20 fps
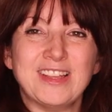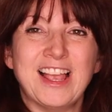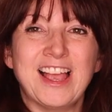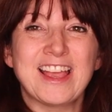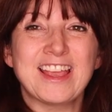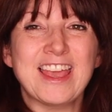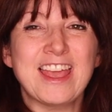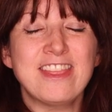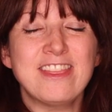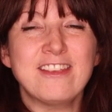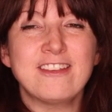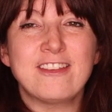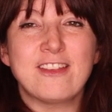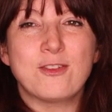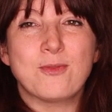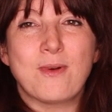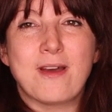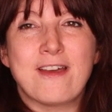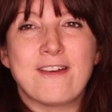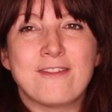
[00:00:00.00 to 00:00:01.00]
Again, this
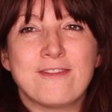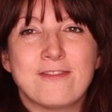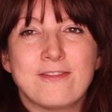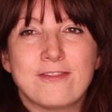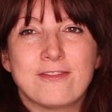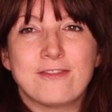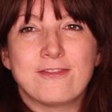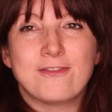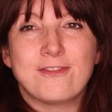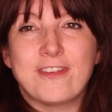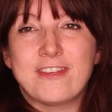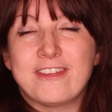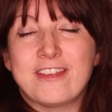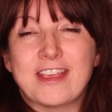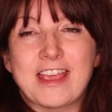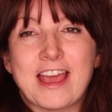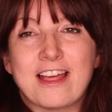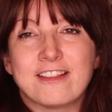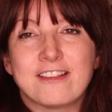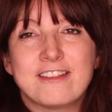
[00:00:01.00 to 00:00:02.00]
is where
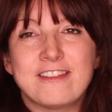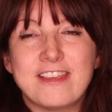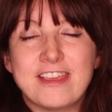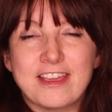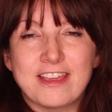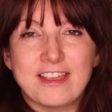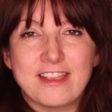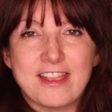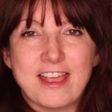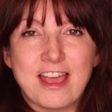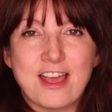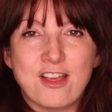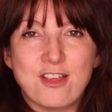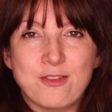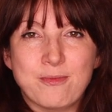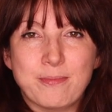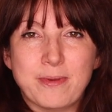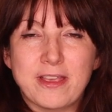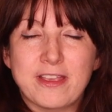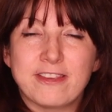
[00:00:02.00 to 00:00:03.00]
physicality can
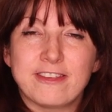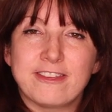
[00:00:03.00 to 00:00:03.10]
help.